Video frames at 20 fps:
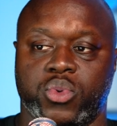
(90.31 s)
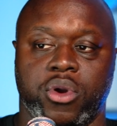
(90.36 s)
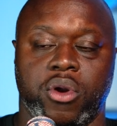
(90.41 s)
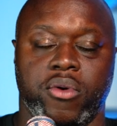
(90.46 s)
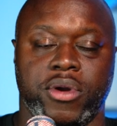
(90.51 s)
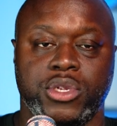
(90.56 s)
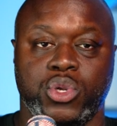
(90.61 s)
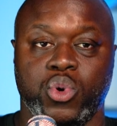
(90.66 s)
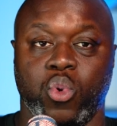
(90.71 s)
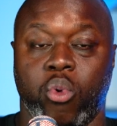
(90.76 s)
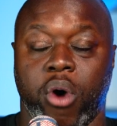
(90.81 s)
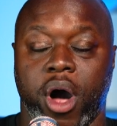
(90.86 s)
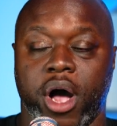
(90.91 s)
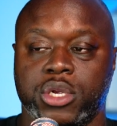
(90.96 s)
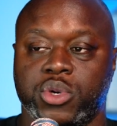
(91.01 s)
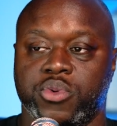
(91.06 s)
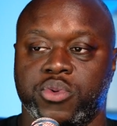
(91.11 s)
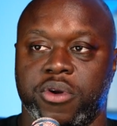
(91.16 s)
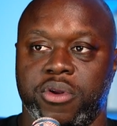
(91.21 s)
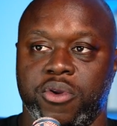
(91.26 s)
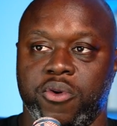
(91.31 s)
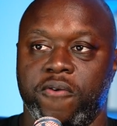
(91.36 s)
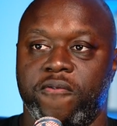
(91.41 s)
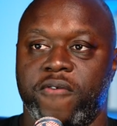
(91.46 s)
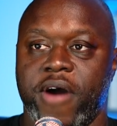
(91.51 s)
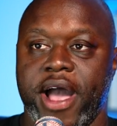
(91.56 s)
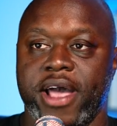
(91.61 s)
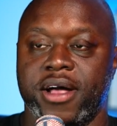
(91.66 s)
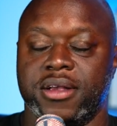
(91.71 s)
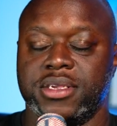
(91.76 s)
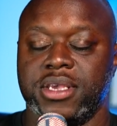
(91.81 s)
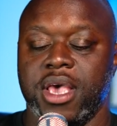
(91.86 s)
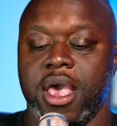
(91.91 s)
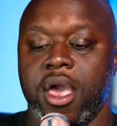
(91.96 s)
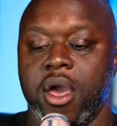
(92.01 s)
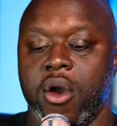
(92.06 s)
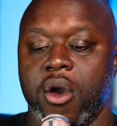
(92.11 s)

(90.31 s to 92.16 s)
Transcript: We're going to watch for new files.